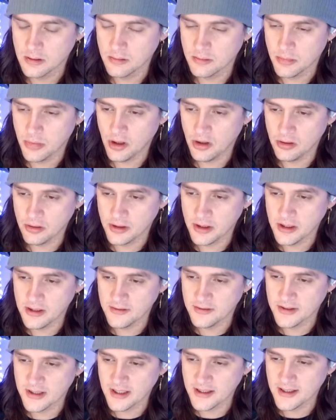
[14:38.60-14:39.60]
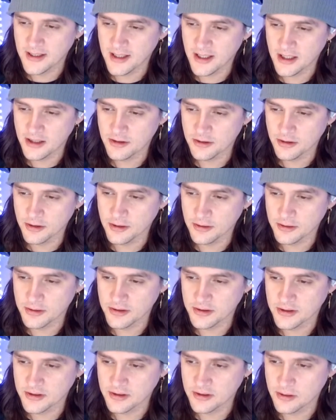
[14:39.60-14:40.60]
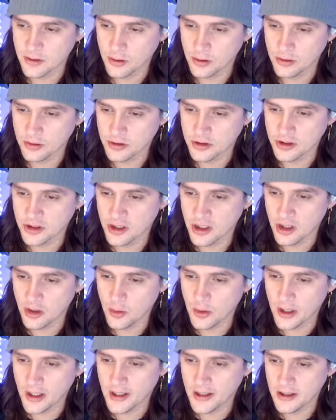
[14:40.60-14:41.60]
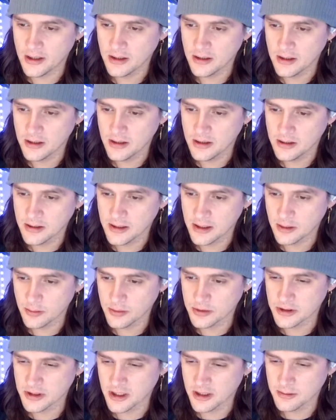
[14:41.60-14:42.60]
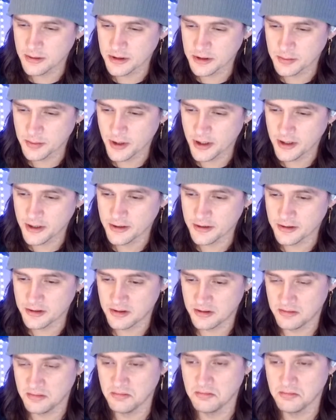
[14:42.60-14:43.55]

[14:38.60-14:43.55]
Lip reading: Paul O'Keefe said today Dragusin told Genoa that he wants to come to Spurs.